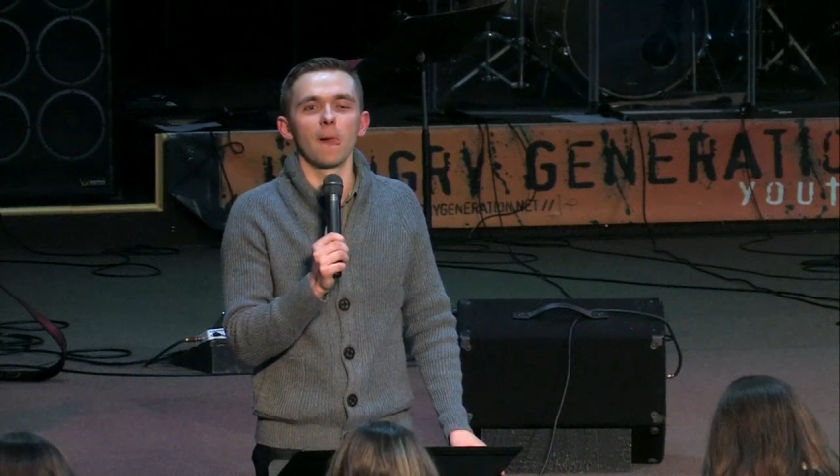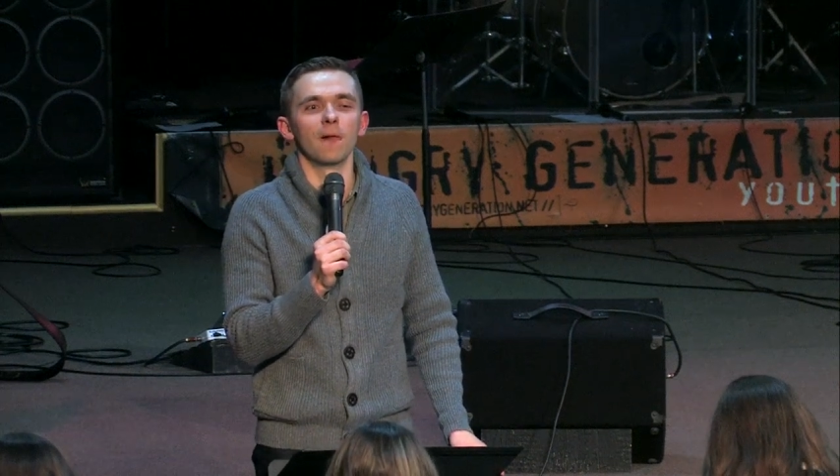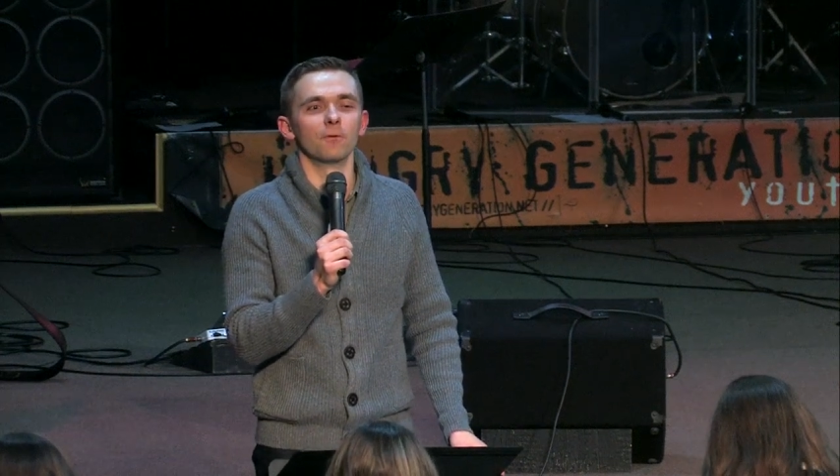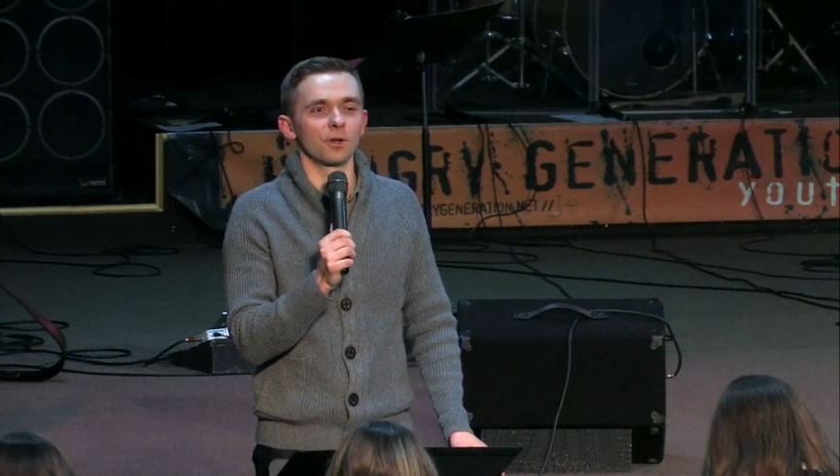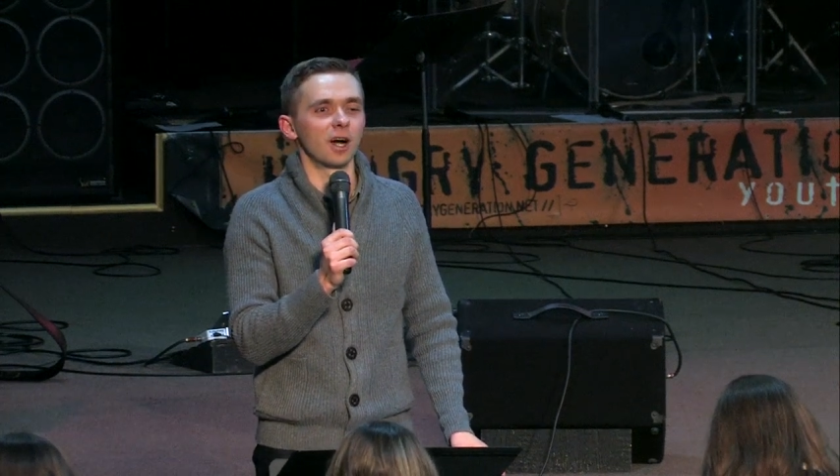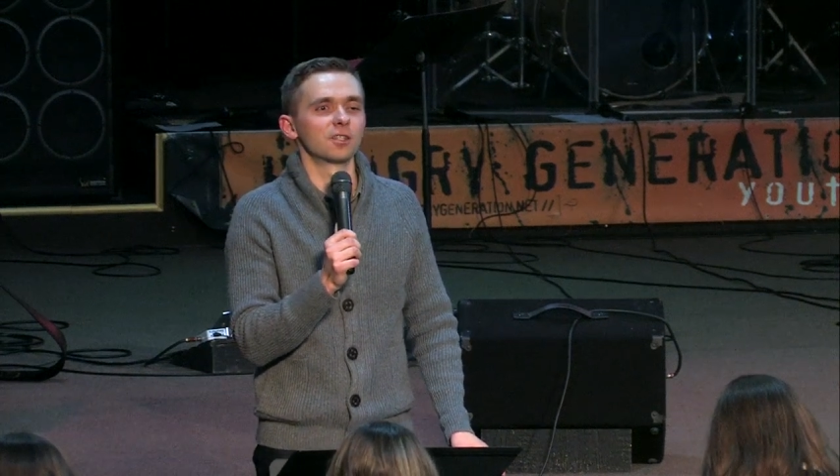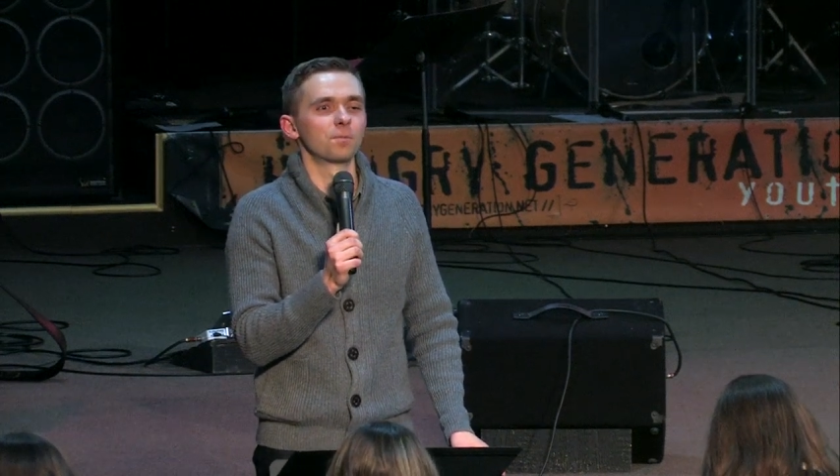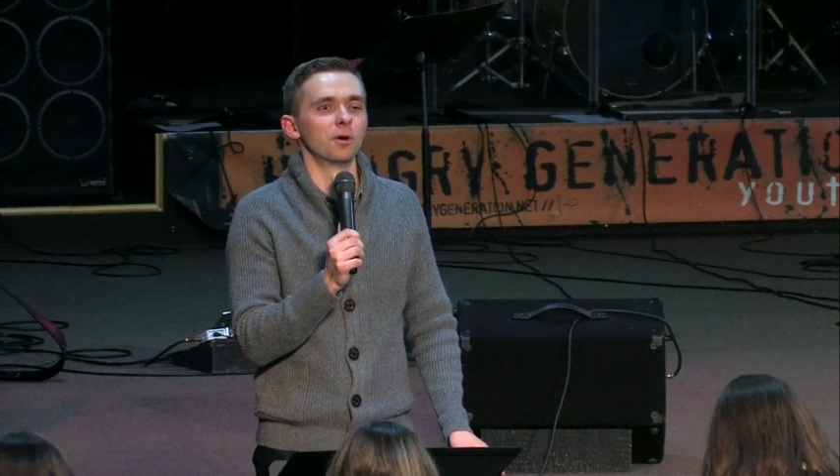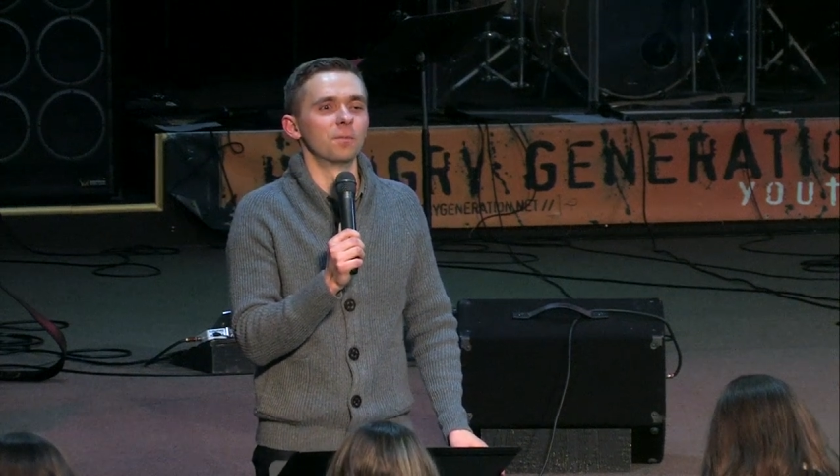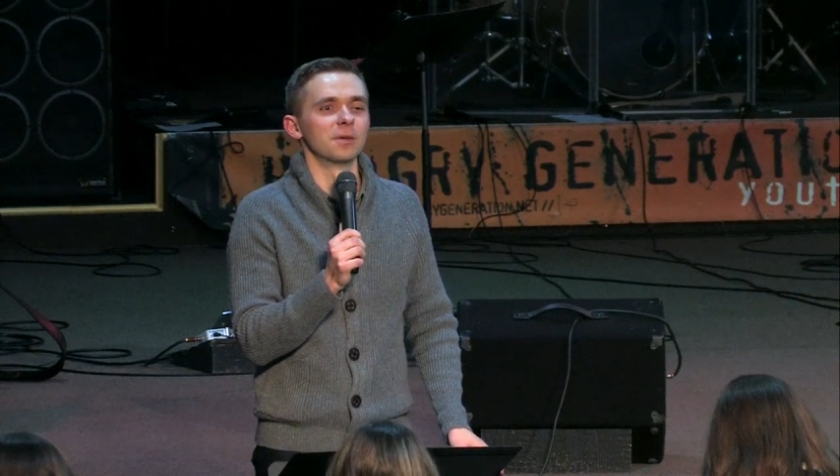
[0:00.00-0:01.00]
for God's
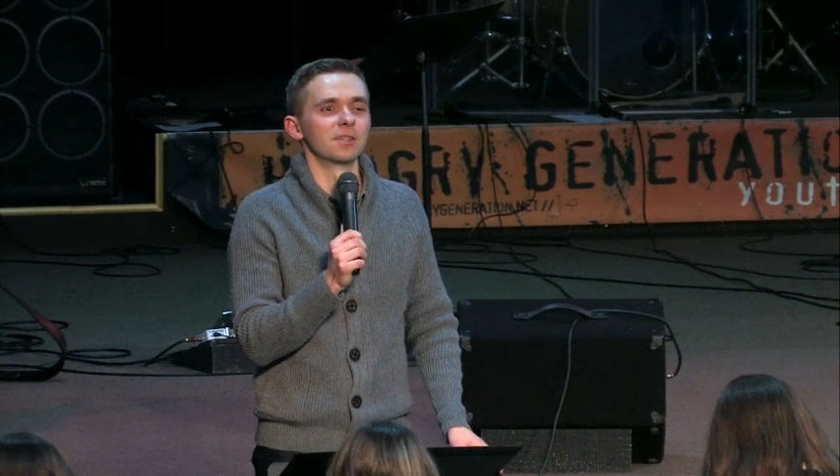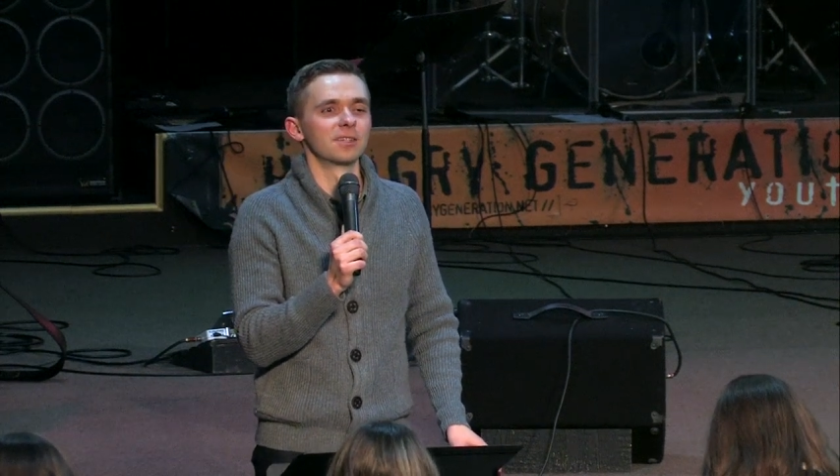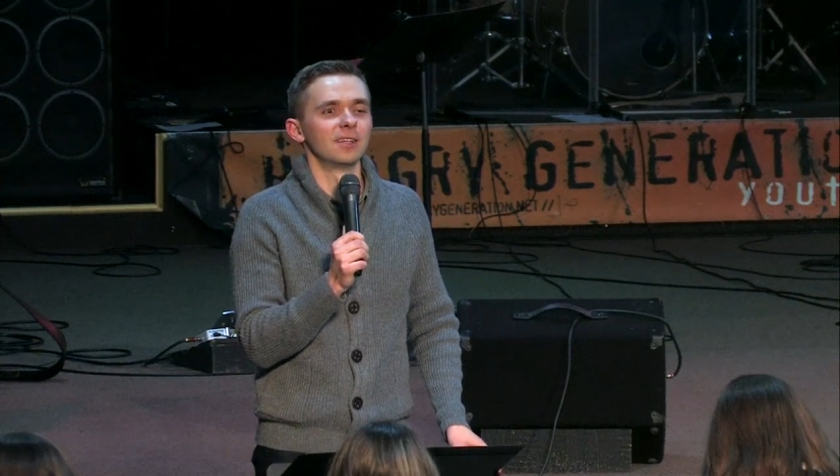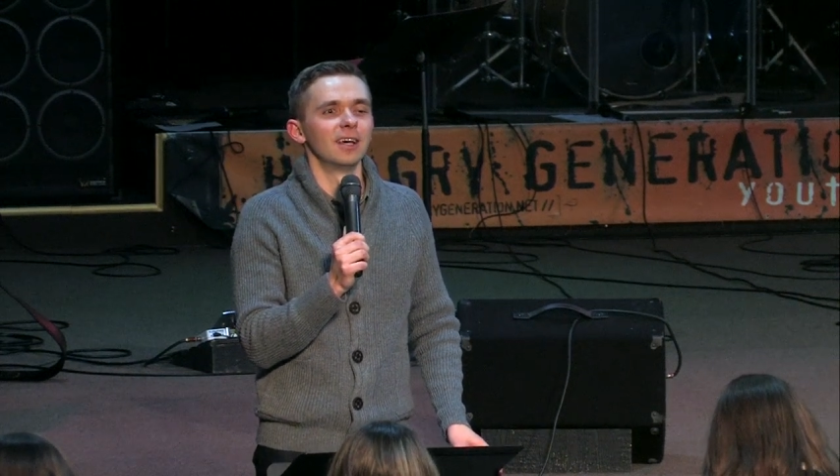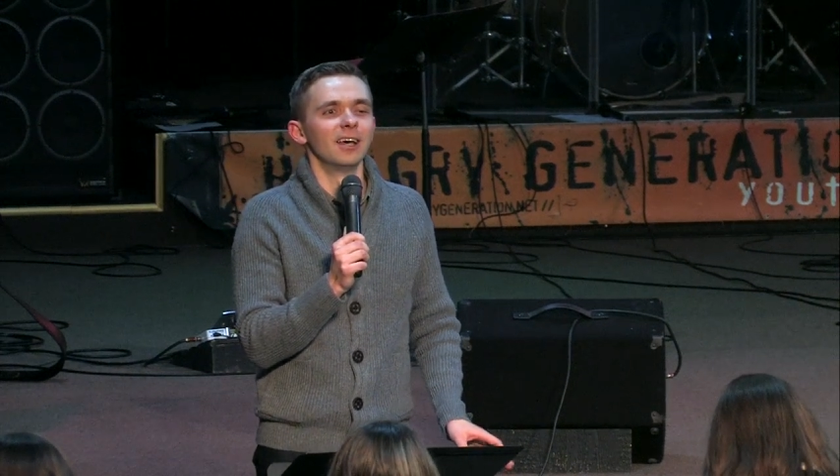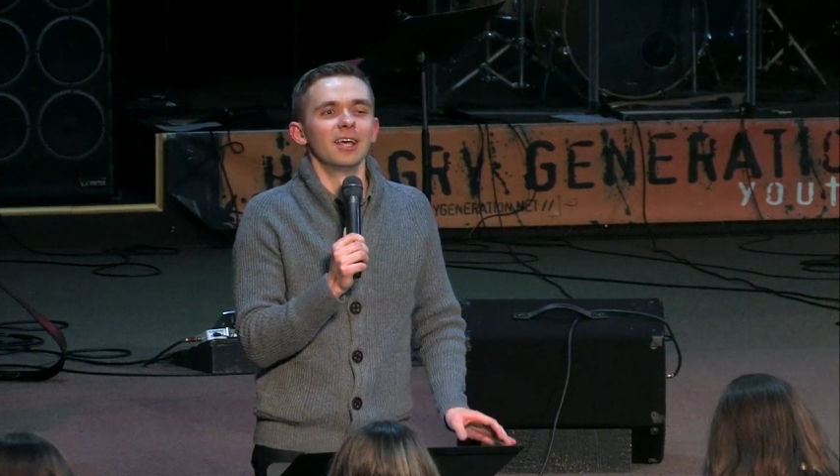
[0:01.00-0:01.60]
purpose,